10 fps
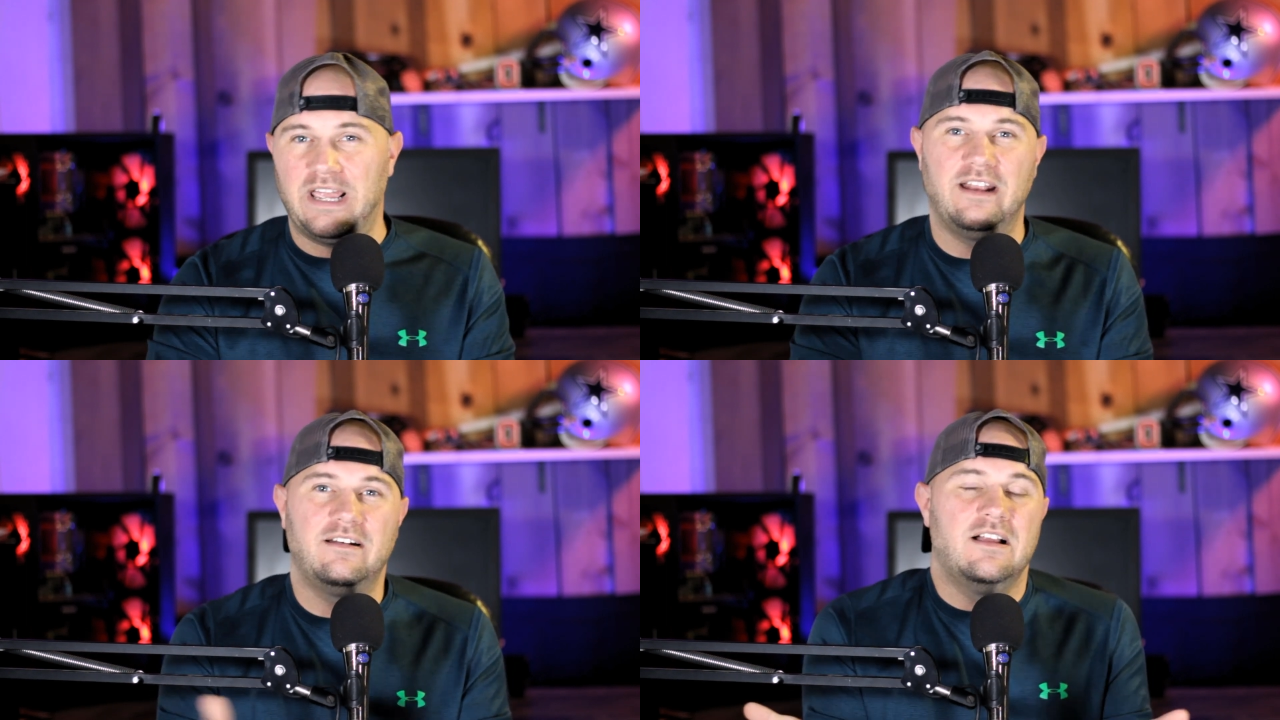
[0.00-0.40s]

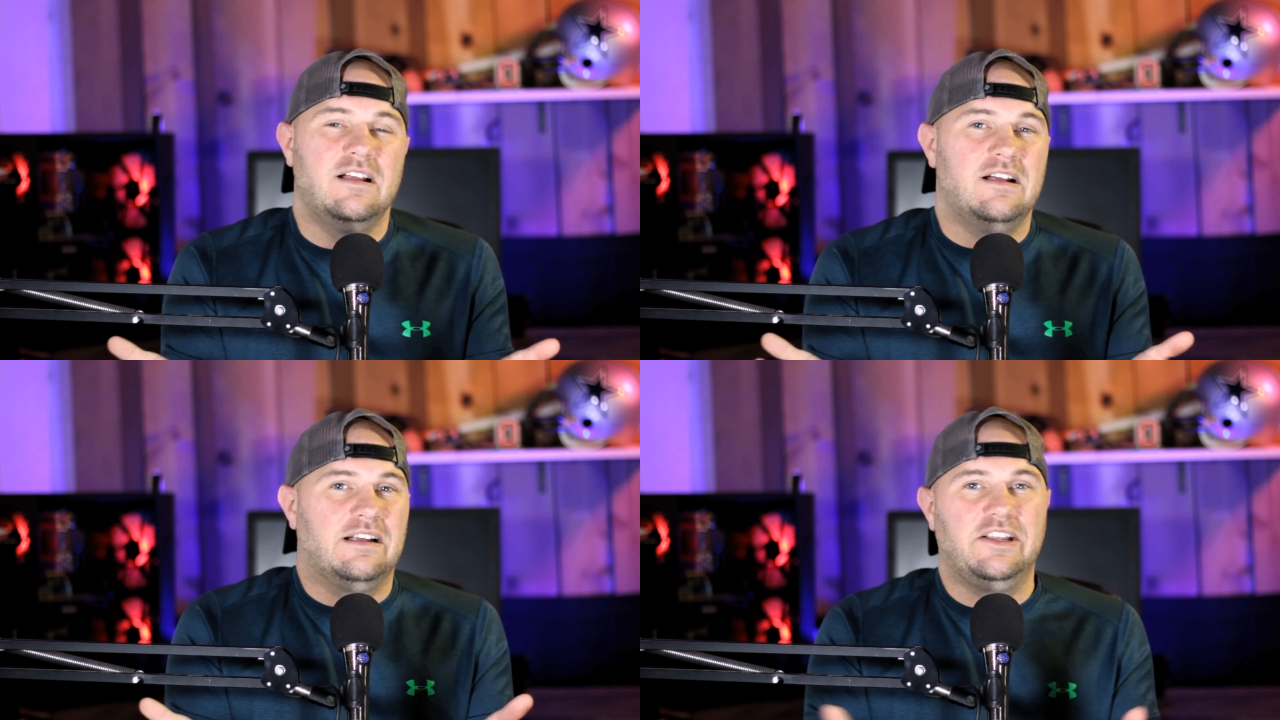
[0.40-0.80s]
And,
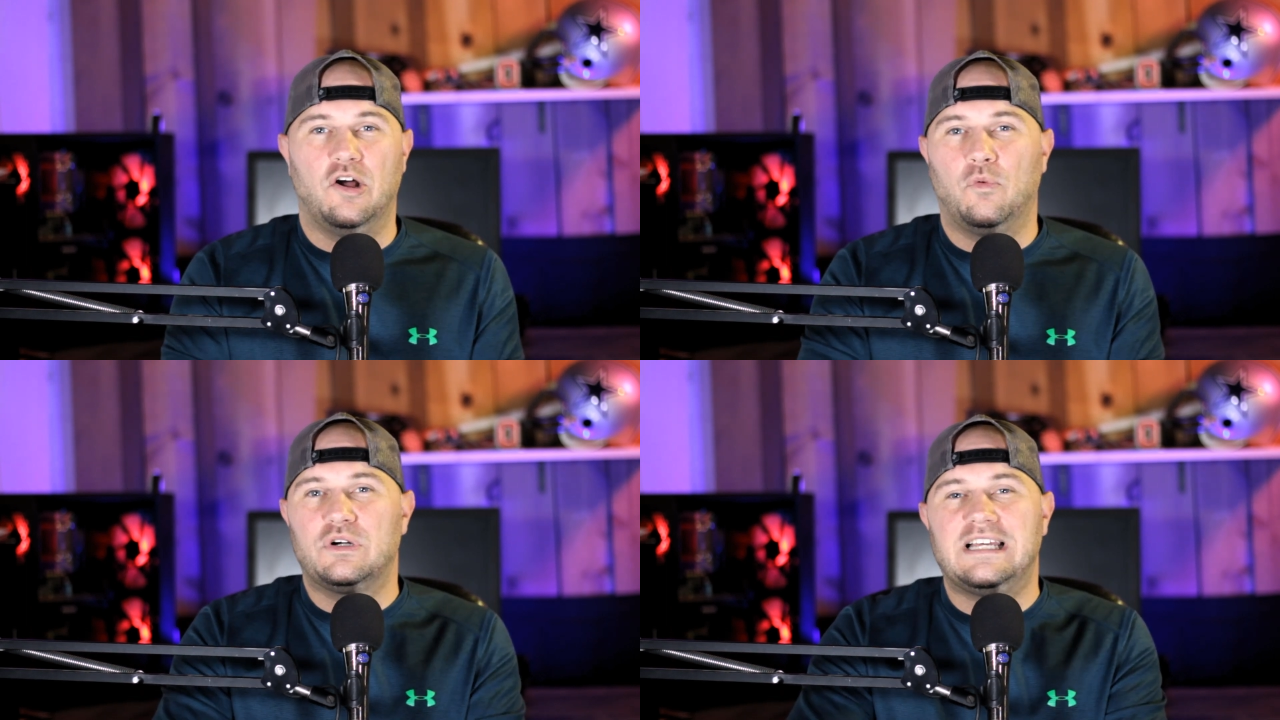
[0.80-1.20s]

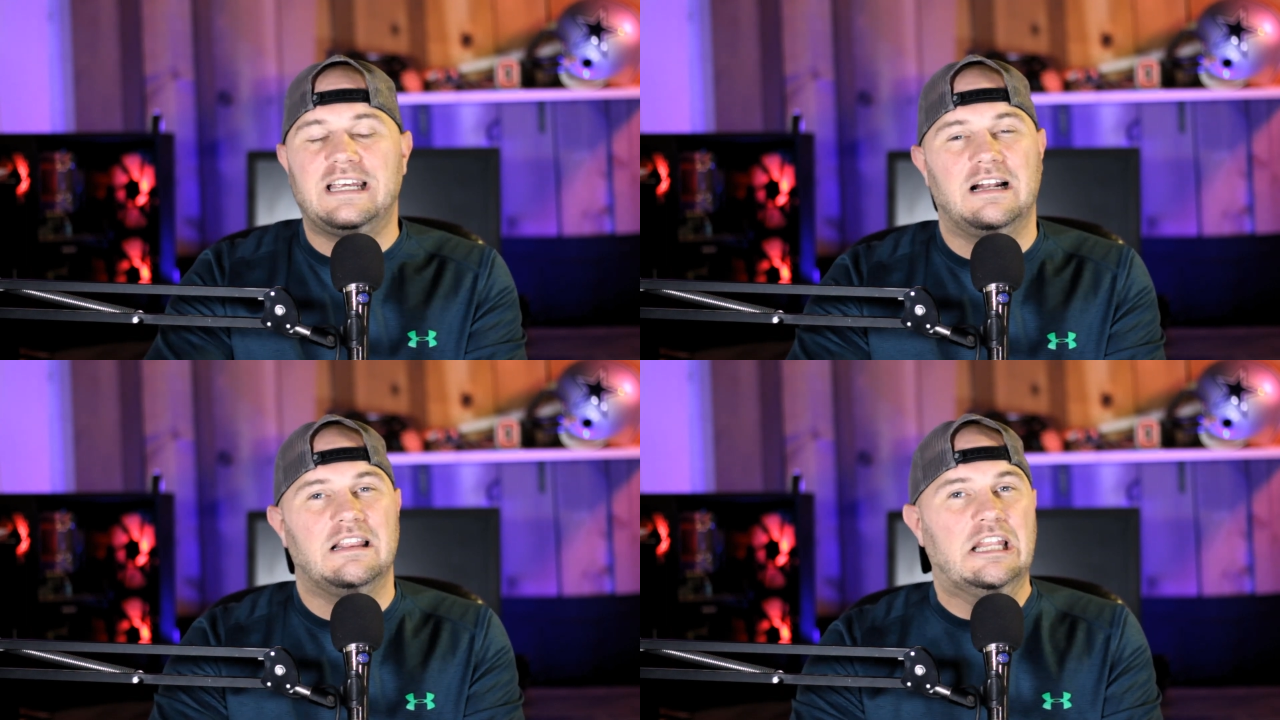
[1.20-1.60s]
you know, we're
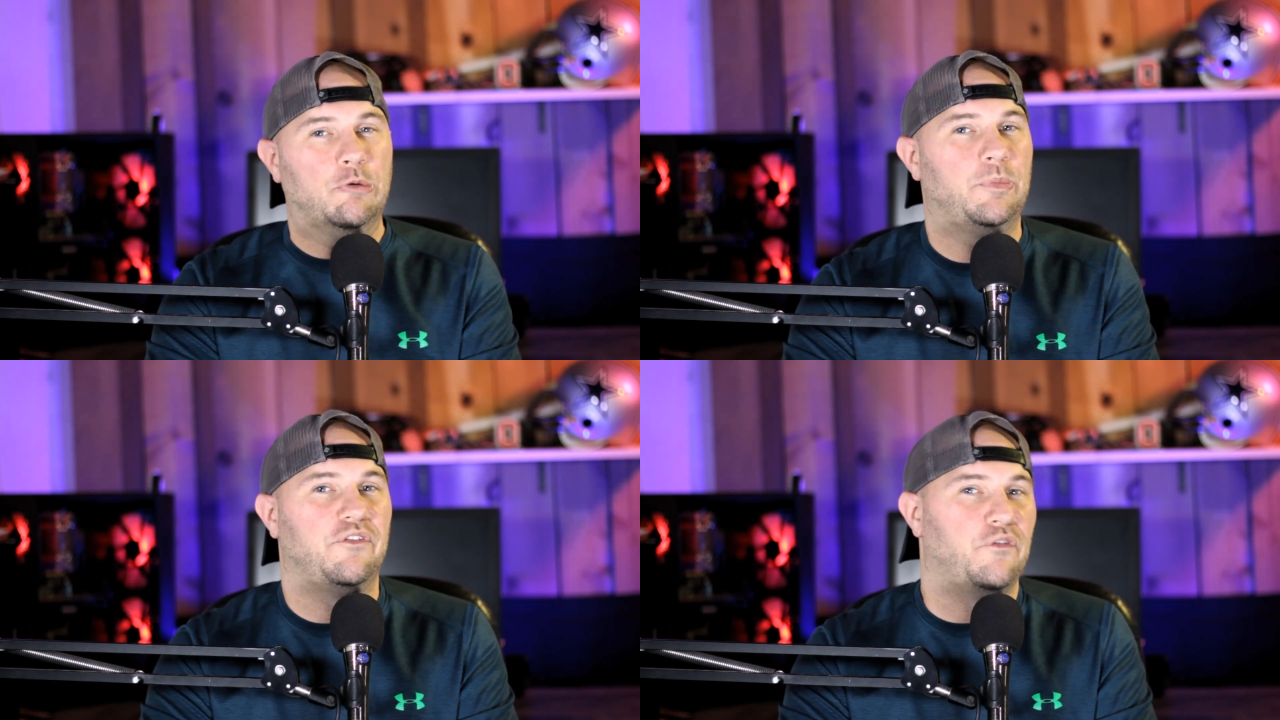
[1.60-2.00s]
taking a
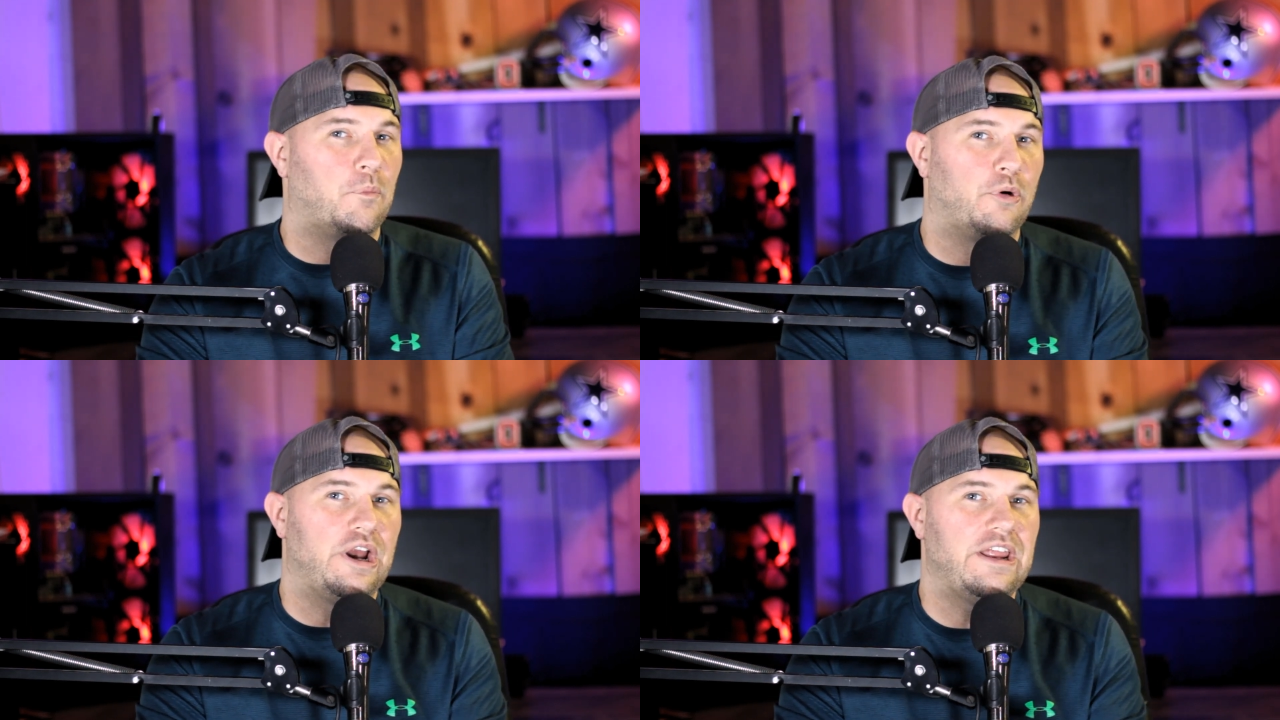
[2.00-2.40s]
little bit of
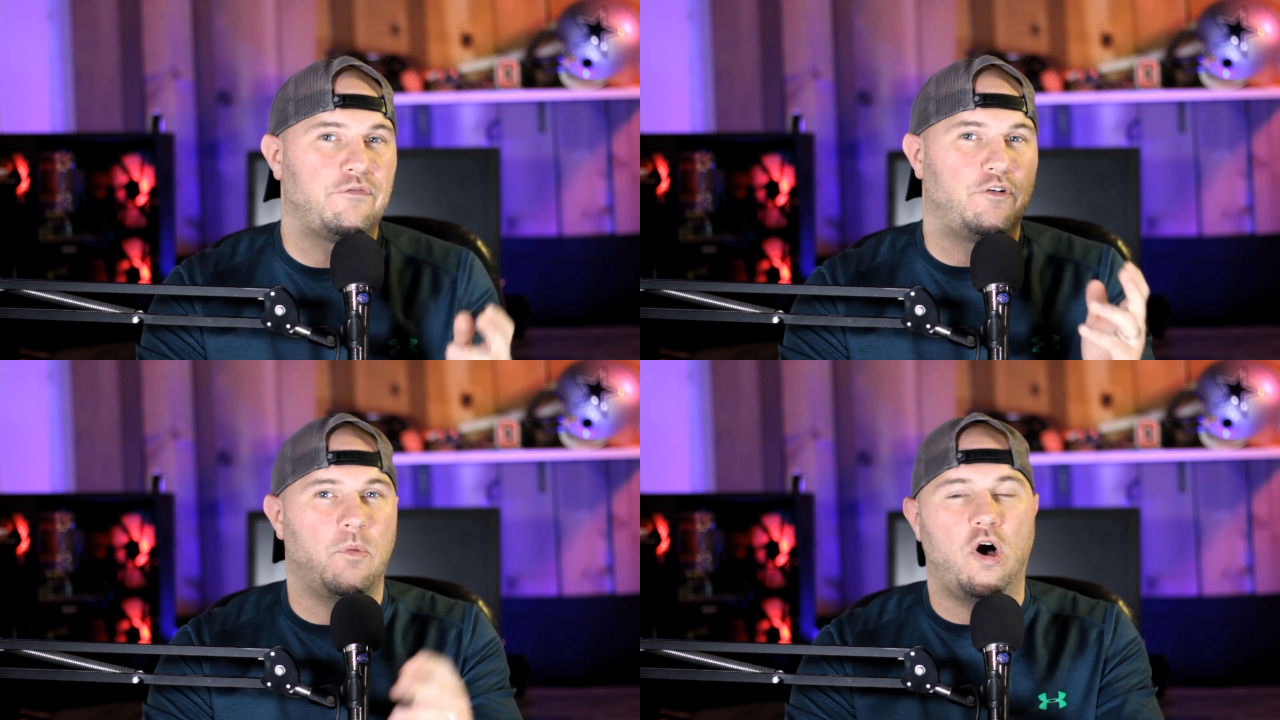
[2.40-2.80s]
a
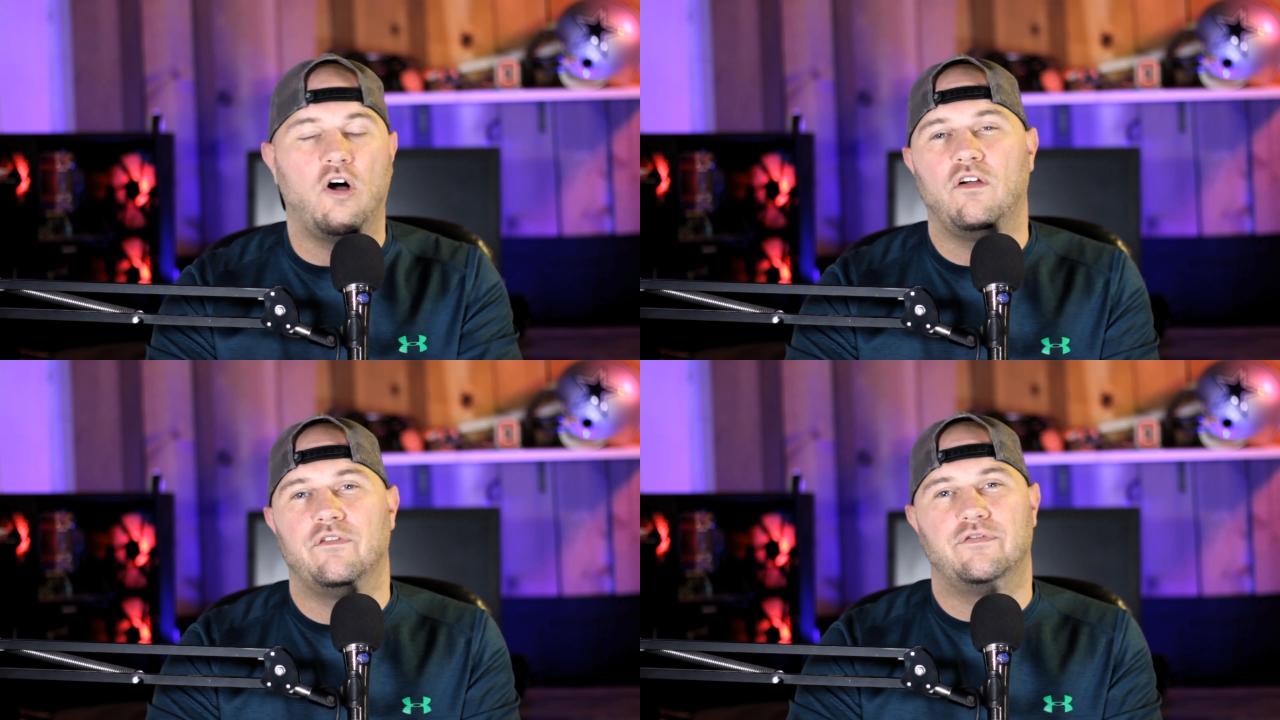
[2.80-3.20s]
break from
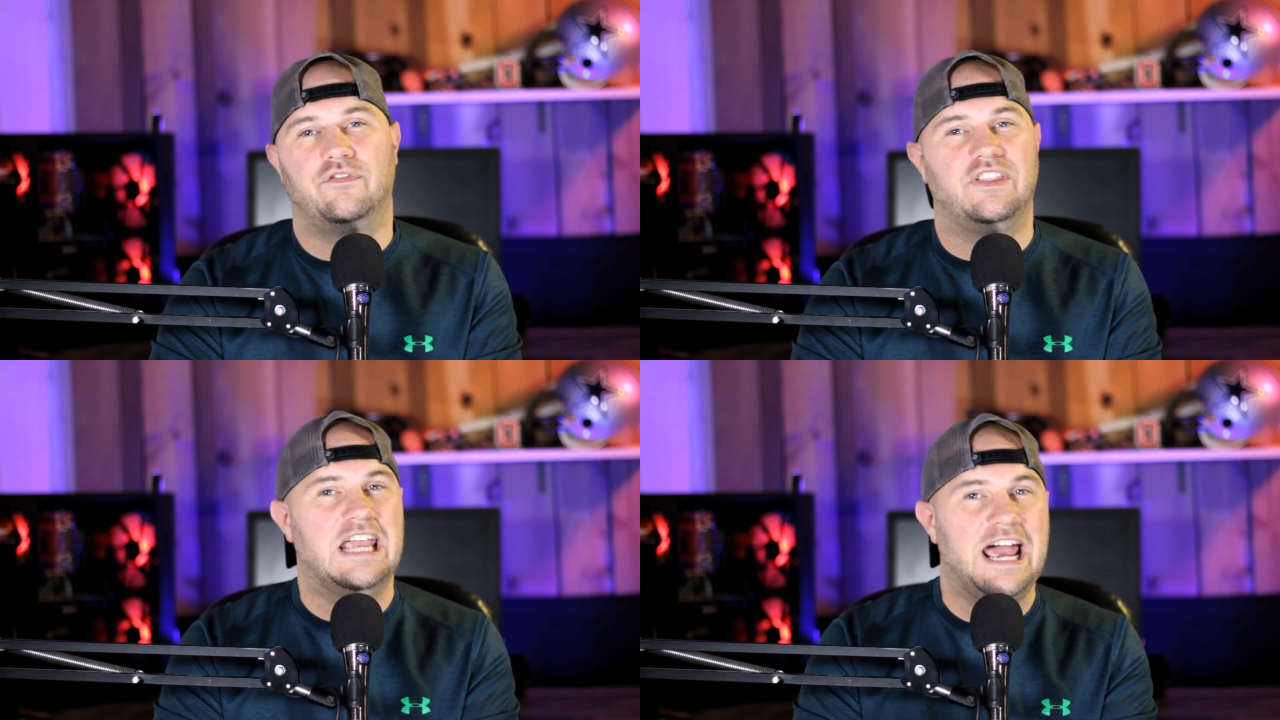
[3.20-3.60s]
all
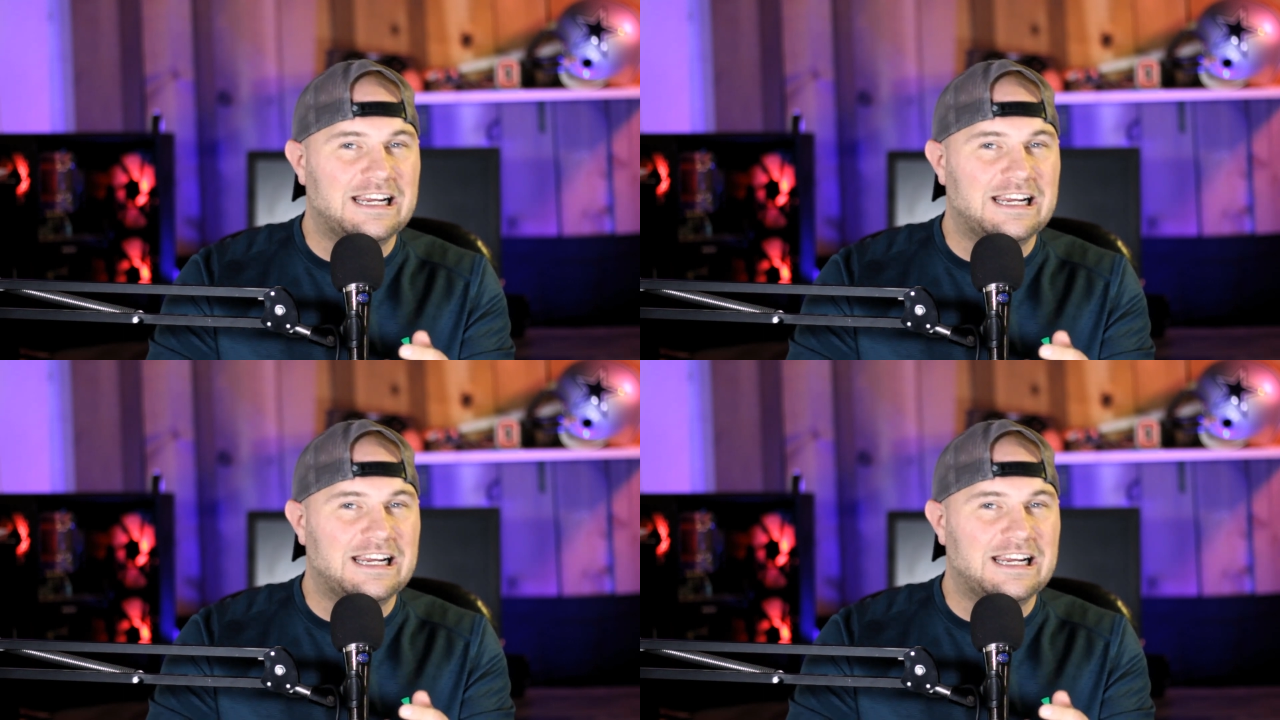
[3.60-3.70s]
of the